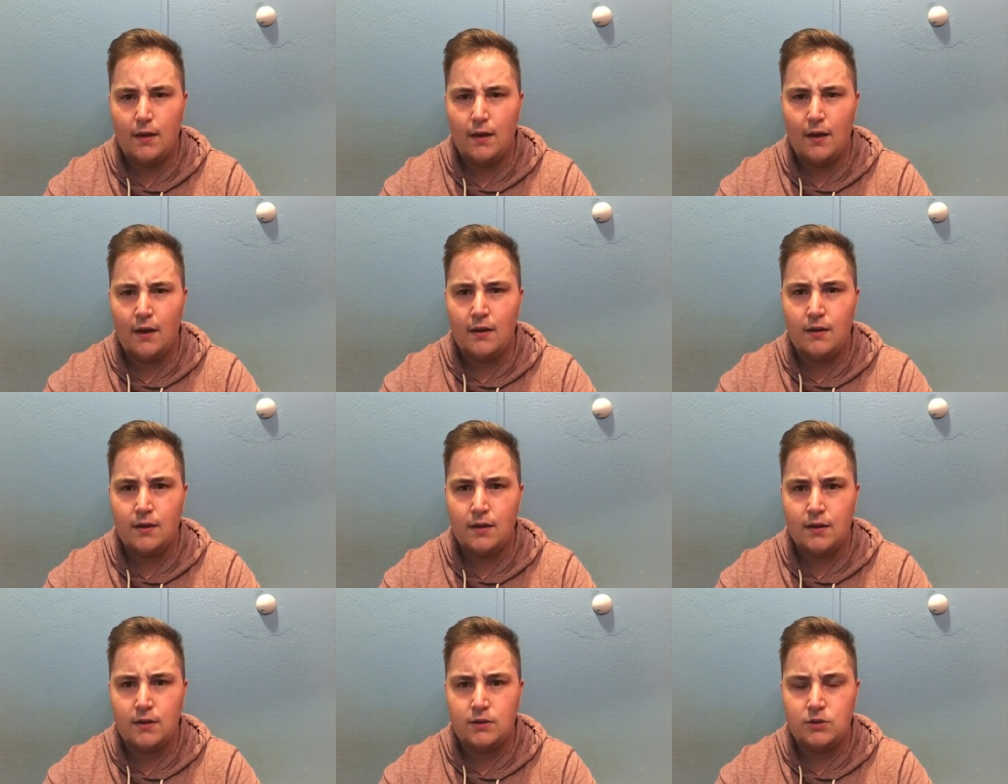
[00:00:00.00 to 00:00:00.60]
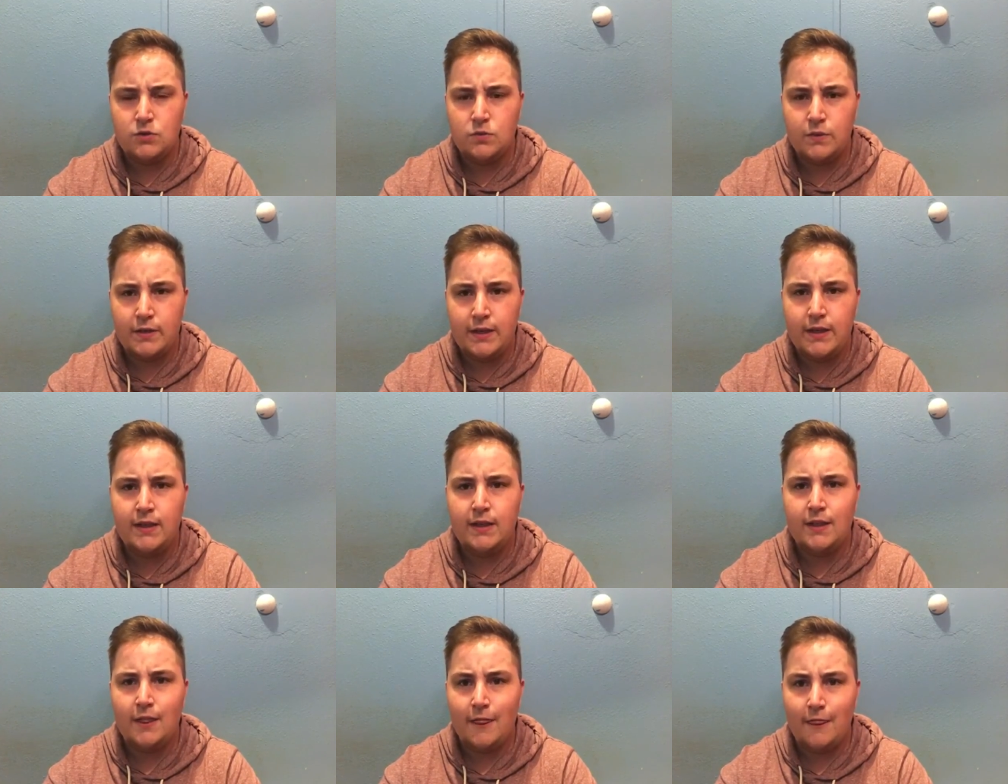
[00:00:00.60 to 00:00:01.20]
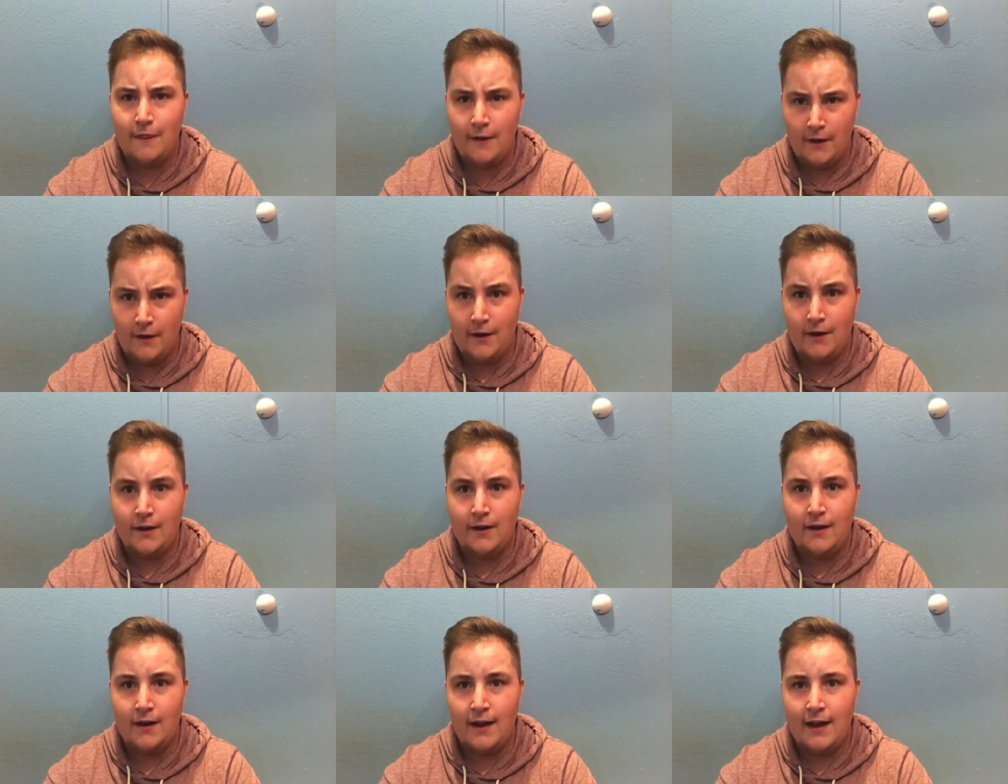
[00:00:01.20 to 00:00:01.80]
the
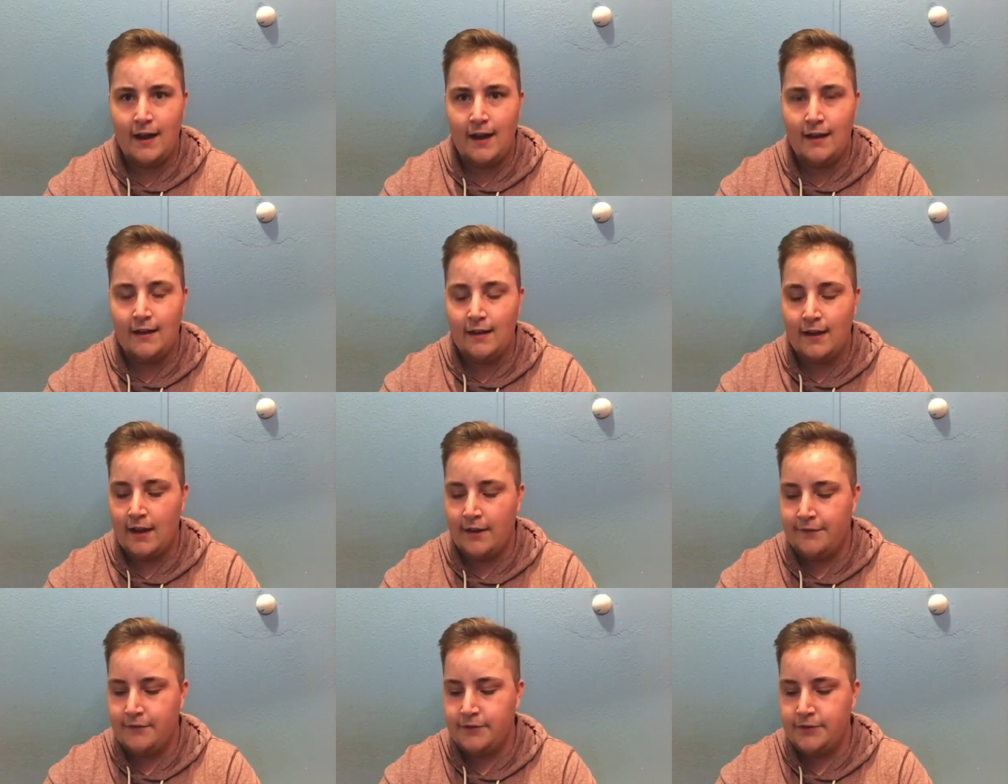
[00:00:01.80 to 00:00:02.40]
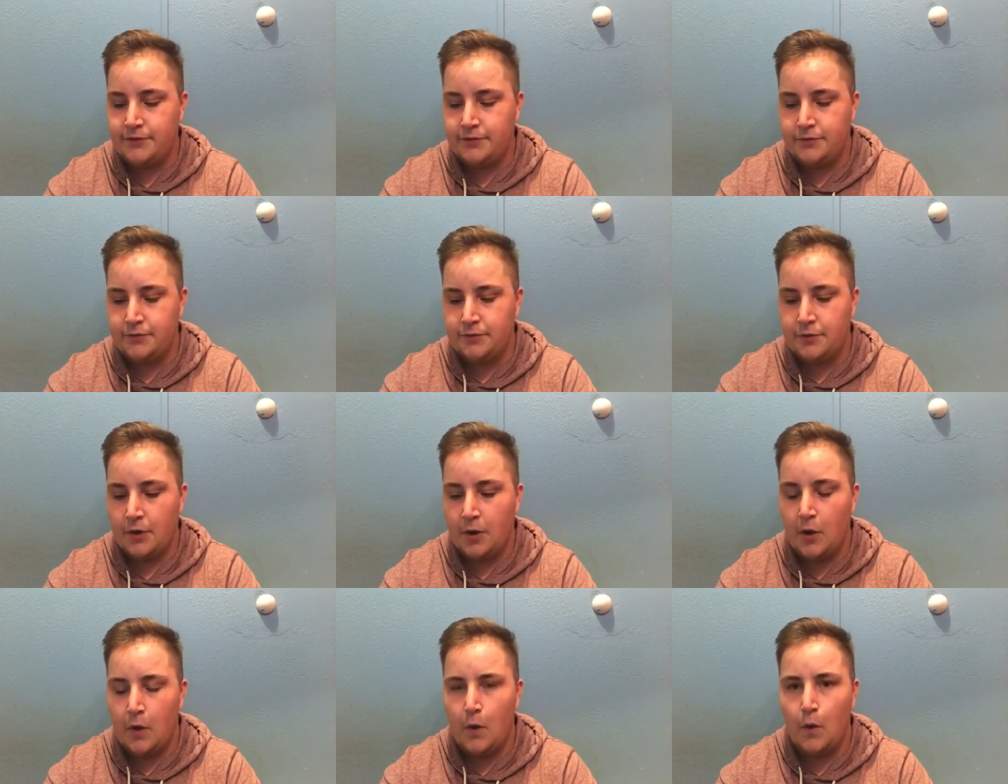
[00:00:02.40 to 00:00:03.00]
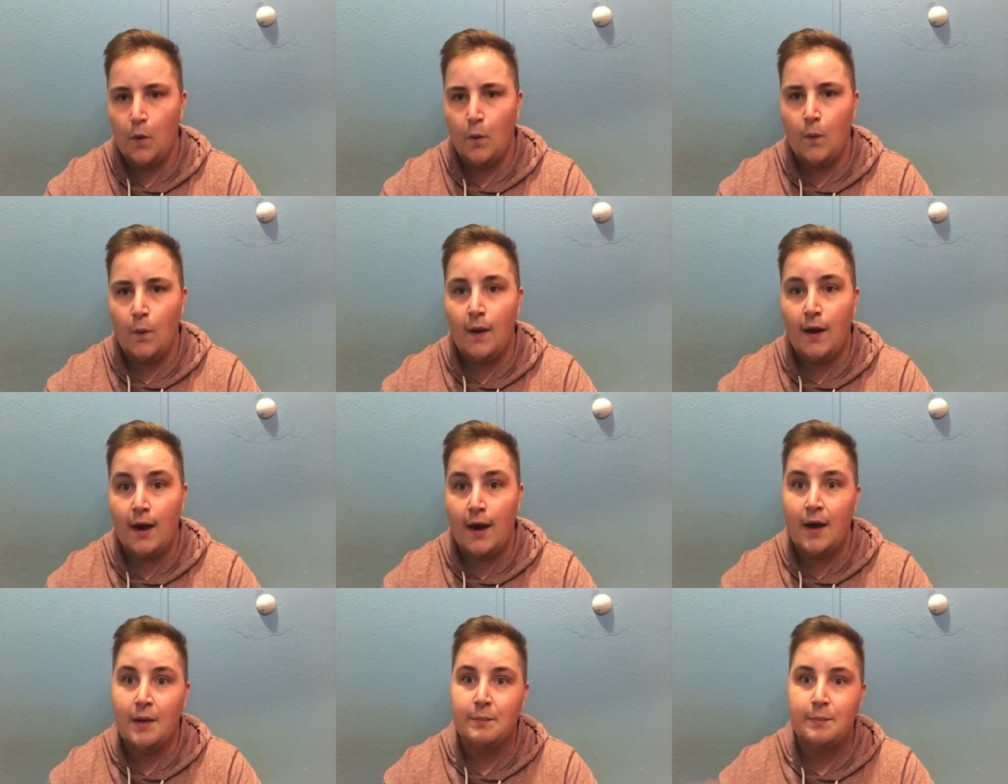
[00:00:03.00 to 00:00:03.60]
23rd, I left to go
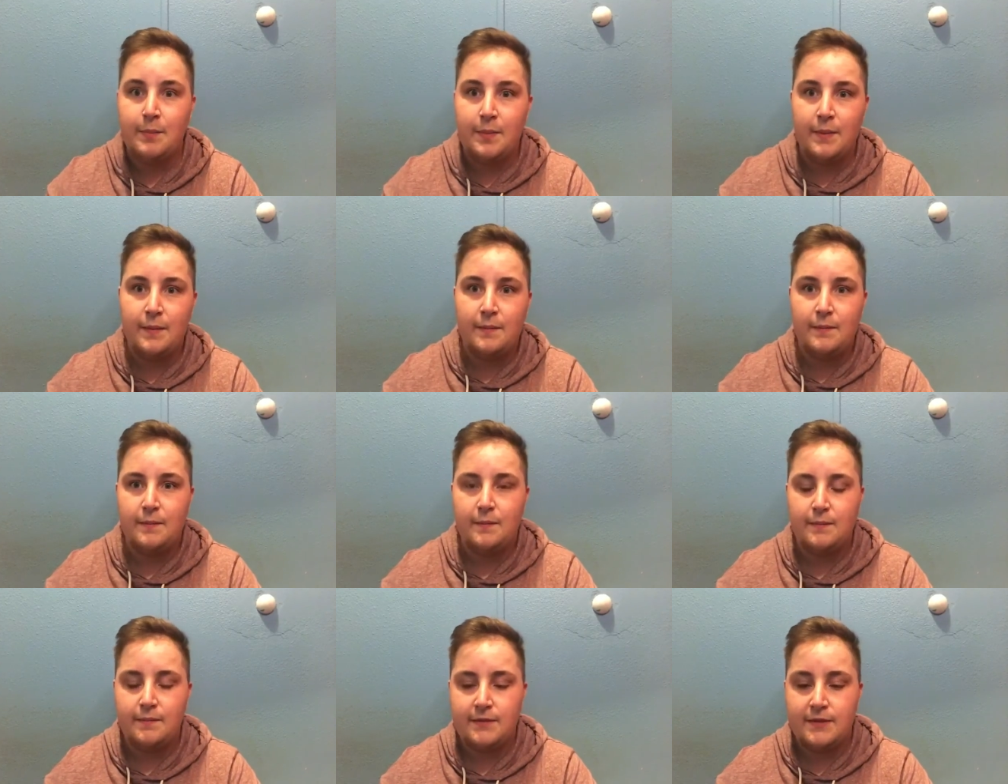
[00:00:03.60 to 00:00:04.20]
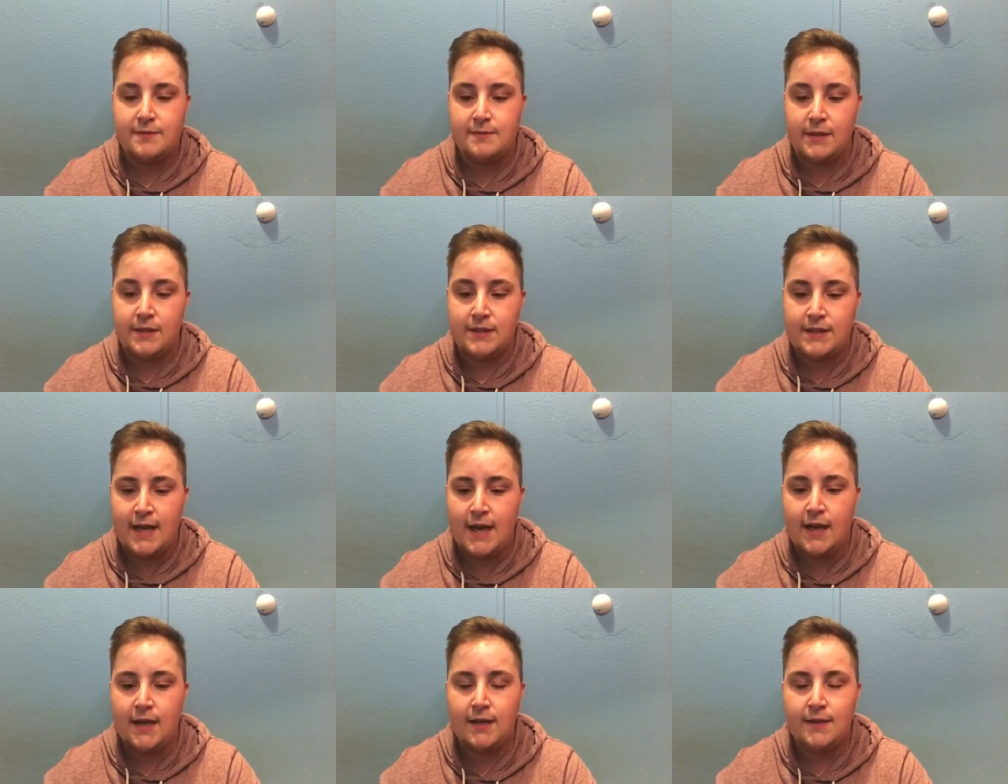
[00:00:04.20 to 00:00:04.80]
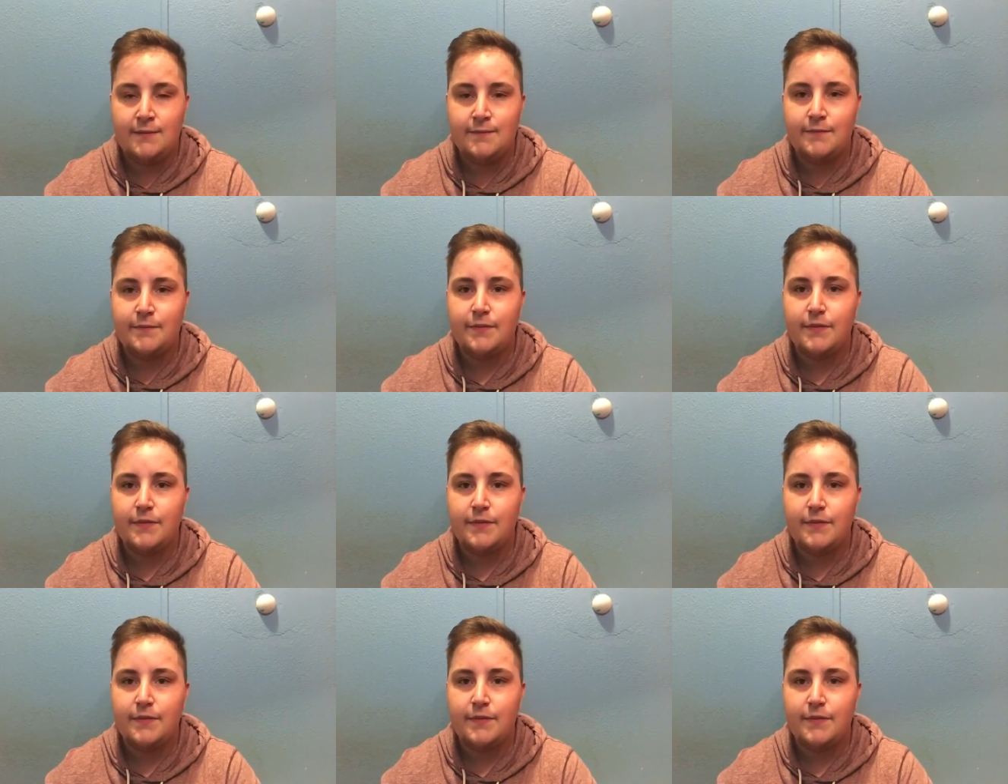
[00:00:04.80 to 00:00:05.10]
up to Montana,